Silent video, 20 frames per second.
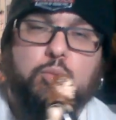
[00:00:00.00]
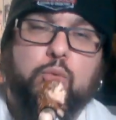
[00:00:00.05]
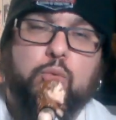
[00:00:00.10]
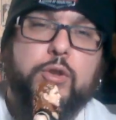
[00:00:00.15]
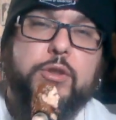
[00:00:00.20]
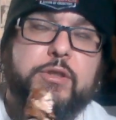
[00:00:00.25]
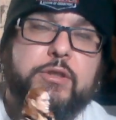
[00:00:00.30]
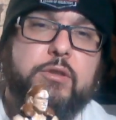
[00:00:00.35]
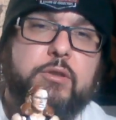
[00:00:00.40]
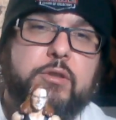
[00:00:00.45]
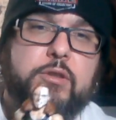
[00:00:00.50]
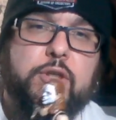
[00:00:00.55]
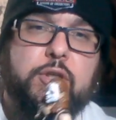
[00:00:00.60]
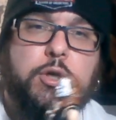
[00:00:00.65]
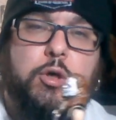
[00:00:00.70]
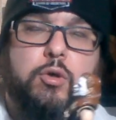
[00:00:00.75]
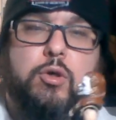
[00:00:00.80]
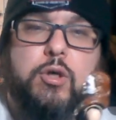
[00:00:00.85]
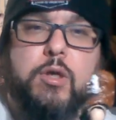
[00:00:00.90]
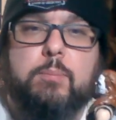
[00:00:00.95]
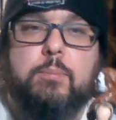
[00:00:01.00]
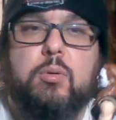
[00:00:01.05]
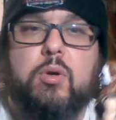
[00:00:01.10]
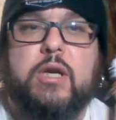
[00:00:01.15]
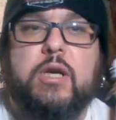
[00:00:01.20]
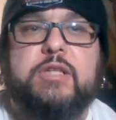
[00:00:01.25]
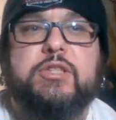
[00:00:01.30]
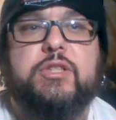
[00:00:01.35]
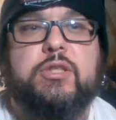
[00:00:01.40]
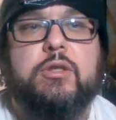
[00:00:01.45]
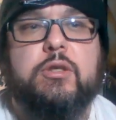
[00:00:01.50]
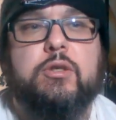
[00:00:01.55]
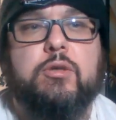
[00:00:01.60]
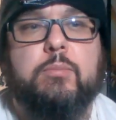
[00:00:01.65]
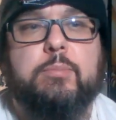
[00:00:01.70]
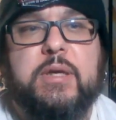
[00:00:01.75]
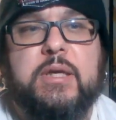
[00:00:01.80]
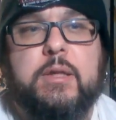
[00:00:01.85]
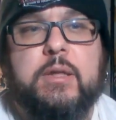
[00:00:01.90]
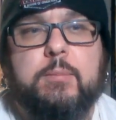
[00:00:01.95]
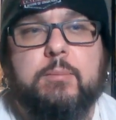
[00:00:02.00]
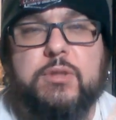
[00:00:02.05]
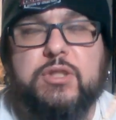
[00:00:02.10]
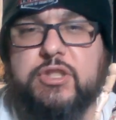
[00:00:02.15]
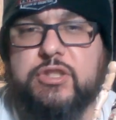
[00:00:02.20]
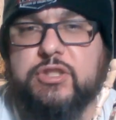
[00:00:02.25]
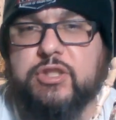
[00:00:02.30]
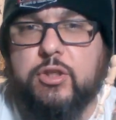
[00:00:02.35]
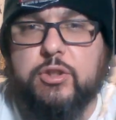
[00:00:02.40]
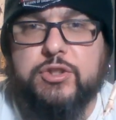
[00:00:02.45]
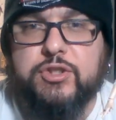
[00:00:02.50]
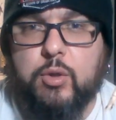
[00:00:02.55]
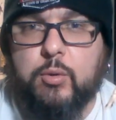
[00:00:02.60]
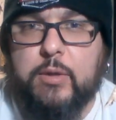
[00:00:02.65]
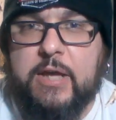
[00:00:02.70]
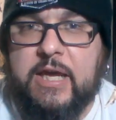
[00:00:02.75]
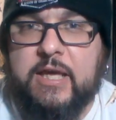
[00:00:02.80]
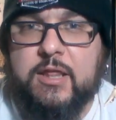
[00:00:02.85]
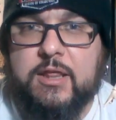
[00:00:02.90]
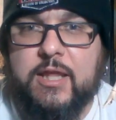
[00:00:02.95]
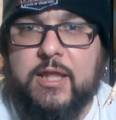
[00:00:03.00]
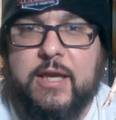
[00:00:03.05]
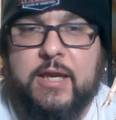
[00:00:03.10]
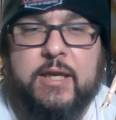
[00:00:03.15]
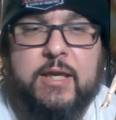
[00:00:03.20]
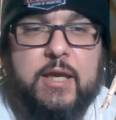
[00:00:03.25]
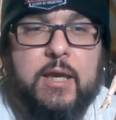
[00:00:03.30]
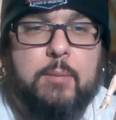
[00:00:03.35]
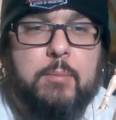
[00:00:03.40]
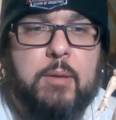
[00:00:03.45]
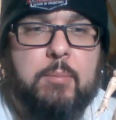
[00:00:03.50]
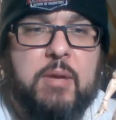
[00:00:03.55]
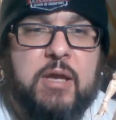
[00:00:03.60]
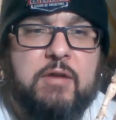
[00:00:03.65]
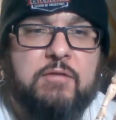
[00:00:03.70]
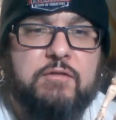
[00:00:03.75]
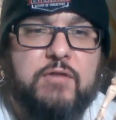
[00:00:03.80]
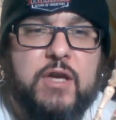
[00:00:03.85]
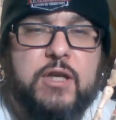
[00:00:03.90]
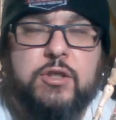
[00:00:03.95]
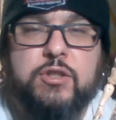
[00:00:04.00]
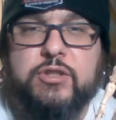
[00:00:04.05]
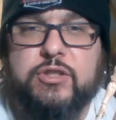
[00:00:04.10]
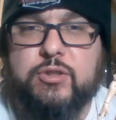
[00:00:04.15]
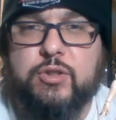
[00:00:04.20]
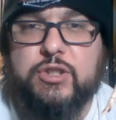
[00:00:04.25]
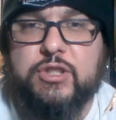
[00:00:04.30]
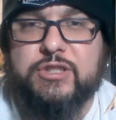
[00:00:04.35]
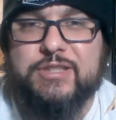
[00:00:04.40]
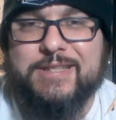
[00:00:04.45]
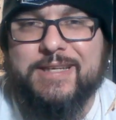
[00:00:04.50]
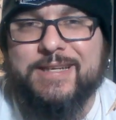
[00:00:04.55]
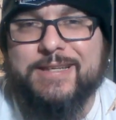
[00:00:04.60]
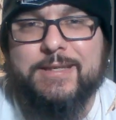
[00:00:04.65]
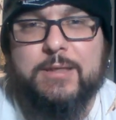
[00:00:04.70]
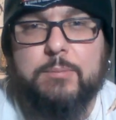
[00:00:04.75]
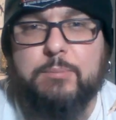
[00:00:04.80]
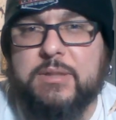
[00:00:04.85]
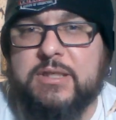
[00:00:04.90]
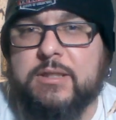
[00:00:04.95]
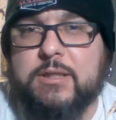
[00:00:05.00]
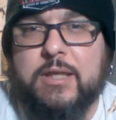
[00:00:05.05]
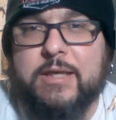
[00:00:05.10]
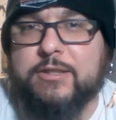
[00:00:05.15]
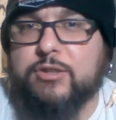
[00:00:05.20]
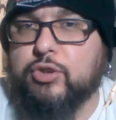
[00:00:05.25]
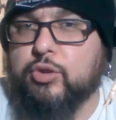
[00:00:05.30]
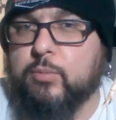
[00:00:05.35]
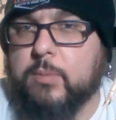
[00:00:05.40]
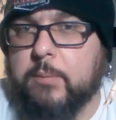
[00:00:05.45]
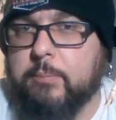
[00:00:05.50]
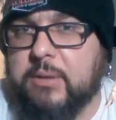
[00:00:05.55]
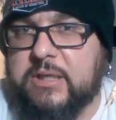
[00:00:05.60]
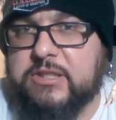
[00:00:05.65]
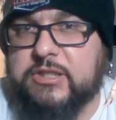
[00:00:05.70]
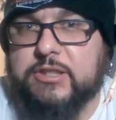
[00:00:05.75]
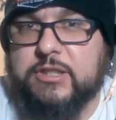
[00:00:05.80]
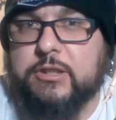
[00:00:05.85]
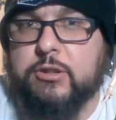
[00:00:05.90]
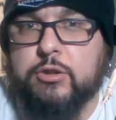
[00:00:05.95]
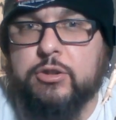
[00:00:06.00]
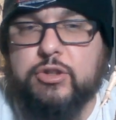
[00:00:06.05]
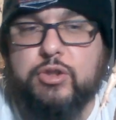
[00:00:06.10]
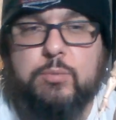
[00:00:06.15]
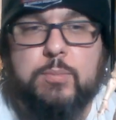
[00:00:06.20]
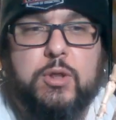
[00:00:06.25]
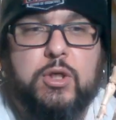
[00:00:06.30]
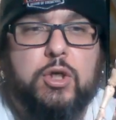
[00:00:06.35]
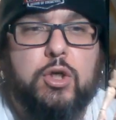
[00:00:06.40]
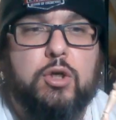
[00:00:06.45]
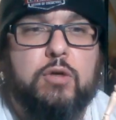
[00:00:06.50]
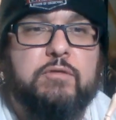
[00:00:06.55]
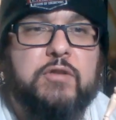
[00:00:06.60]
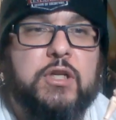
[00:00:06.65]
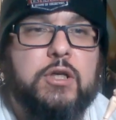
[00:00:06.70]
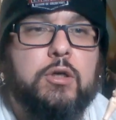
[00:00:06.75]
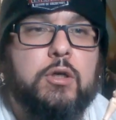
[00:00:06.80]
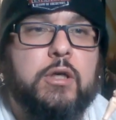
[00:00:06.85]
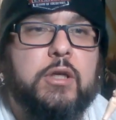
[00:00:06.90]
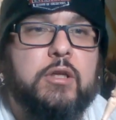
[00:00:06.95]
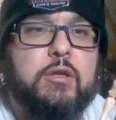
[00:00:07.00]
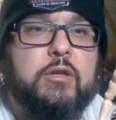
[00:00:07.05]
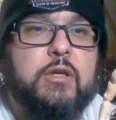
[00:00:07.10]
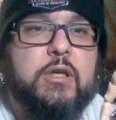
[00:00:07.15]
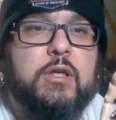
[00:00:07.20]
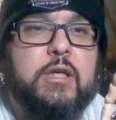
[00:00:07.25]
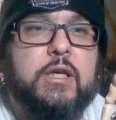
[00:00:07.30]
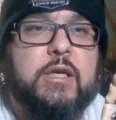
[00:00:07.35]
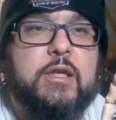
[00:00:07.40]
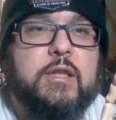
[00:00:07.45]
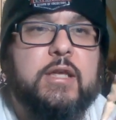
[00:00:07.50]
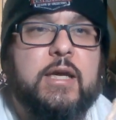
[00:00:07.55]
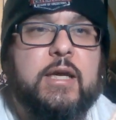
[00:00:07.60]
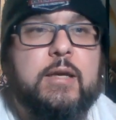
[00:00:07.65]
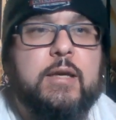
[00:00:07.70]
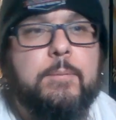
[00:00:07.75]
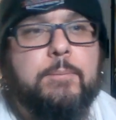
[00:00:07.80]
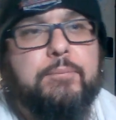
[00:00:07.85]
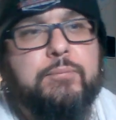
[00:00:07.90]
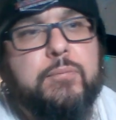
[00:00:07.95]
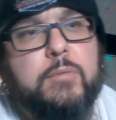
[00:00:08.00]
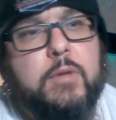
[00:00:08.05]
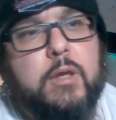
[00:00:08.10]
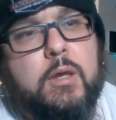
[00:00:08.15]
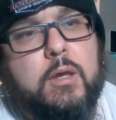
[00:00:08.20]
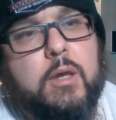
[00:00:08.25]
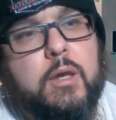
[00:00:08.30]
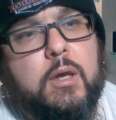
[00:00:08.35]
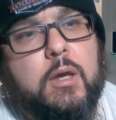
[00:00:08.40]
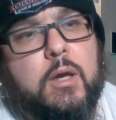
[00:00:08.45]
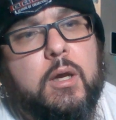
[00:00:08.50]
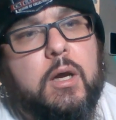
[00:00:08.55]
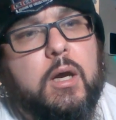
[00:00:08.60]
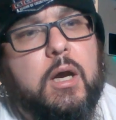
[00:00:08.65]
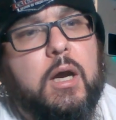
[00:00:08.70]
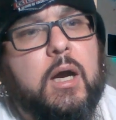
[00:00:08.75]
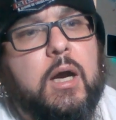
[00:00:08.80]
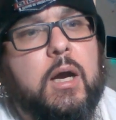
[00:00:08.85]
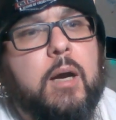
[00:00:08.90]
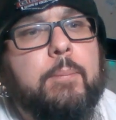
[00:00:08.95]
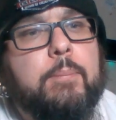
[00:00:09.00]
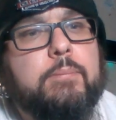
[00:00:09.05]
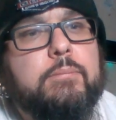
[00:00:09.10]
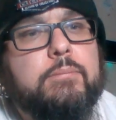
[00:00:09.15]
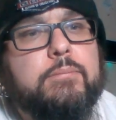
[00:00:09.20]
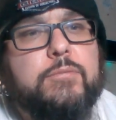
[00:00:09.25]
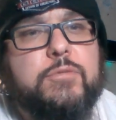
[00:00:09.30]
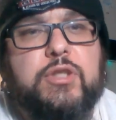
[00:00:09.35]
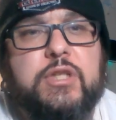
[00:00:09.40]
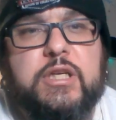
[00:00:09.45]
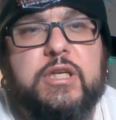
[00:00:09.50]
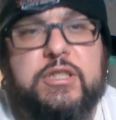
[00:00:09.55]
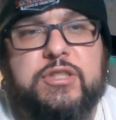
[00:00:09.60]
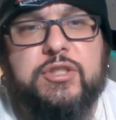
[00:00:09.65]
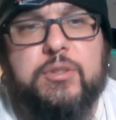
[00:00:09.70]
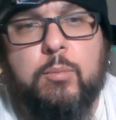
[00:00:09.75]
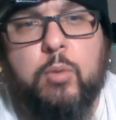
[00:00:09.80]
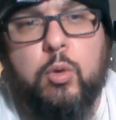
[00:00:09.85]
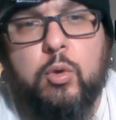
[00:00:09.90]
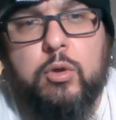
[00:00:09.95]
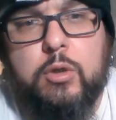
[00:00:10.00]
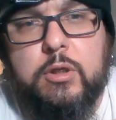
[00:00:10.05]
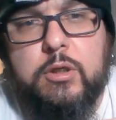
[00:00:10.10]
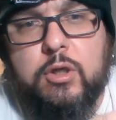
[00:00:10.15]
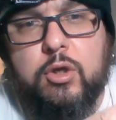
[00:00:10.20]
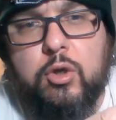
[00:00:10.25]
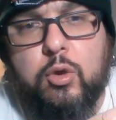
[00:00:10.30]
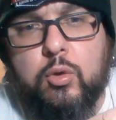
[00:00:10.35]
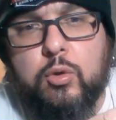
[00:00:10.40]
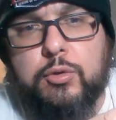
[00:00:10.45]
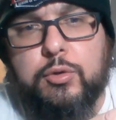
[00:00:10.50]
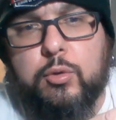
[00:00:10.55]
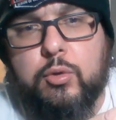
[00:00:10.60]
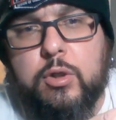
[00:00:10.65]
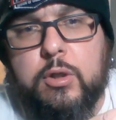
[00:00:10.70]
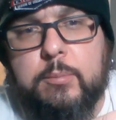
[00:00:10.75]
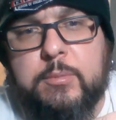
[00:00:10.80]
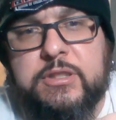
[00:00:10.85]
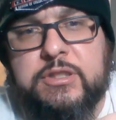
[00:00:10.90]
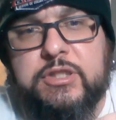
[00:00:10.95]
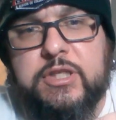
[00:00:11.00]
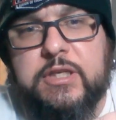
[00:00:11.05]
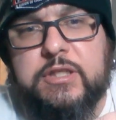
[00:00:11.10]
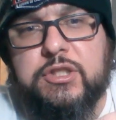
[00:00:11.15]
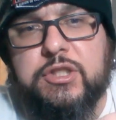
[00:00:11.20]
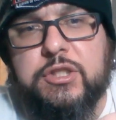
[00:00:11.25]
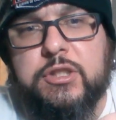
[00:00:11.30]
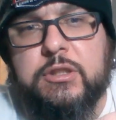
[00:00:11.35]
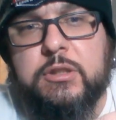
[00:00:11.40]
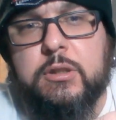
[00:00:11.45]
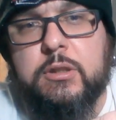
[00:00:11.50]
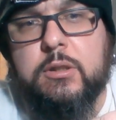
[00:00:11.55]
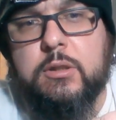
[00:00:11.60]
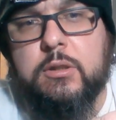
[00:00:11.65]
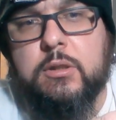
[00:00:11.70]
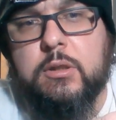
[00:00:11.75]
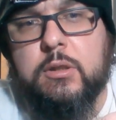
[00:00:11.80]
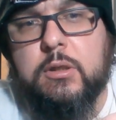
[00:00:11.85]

would, you know, compress a little bit, but she's also an athletic MMA fighter, so she's not going to be like super busty or super curvy or anything like that. You got some gold ornamentation